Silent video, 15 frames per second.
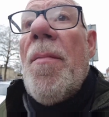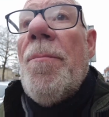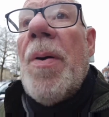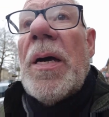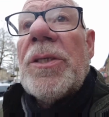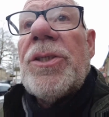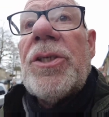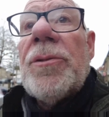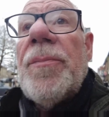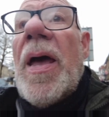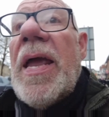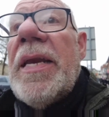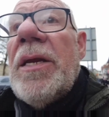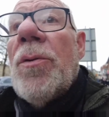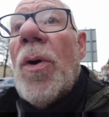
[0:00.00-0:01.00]
But
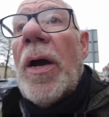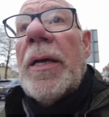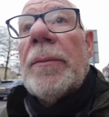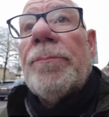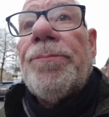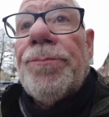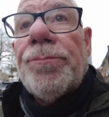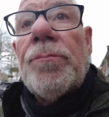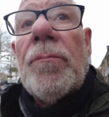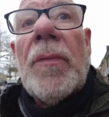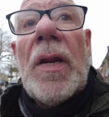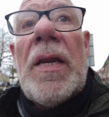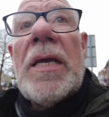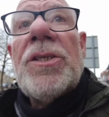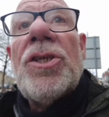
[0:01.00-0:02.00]
anyway,
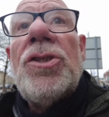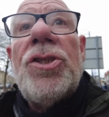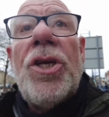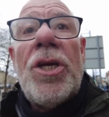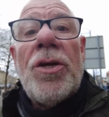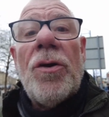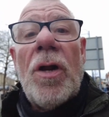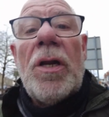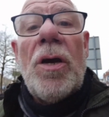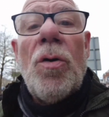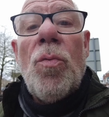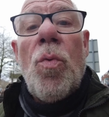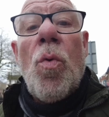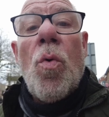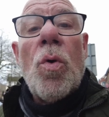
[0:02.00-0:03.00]
let's continue our little
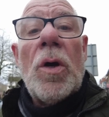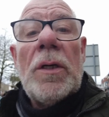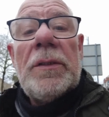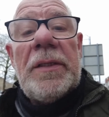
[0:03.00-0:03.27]
walk